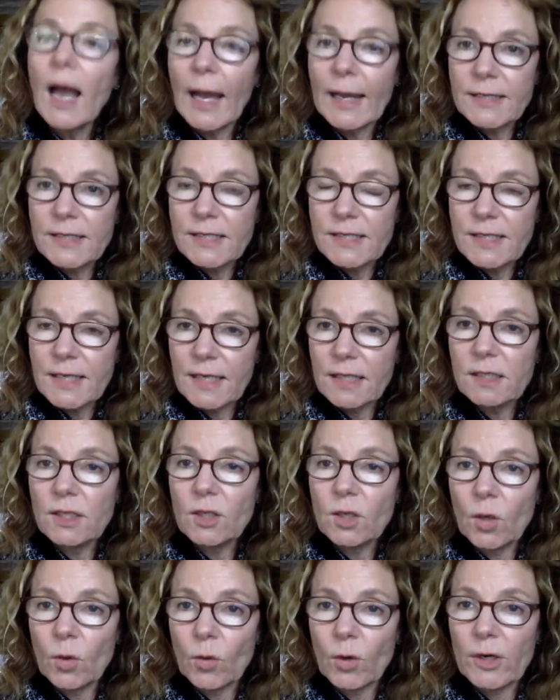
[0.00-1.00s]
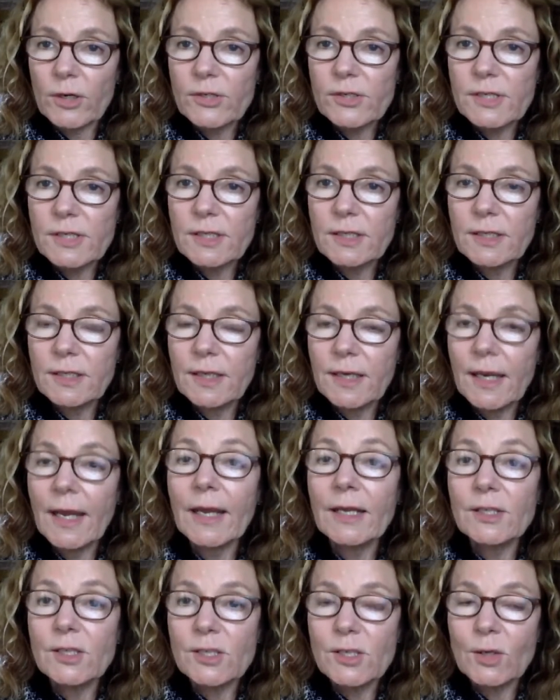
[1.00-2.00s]
I stayed the course,
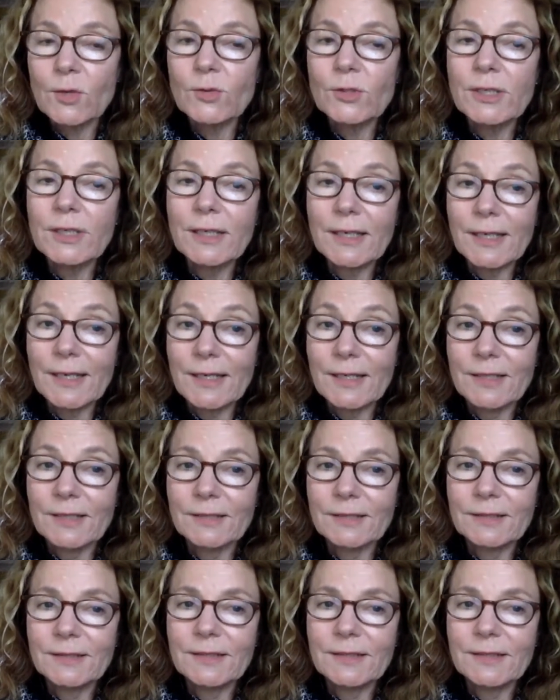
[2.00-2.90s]
and so did he.